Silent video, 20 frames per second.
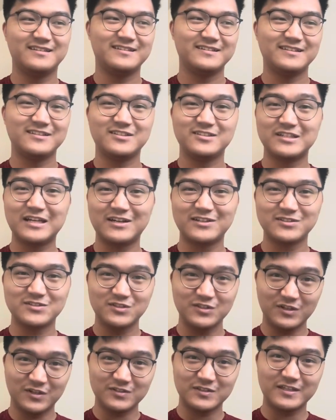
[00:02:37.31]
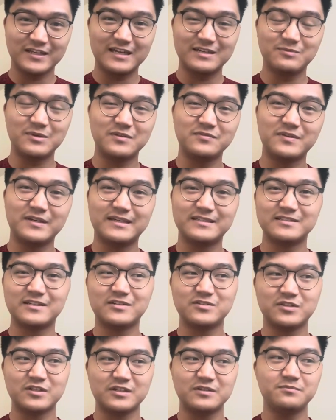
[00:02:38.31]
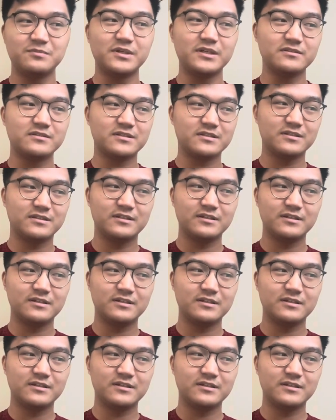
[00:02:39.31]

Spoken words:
Shout out to all the anime fans out there, but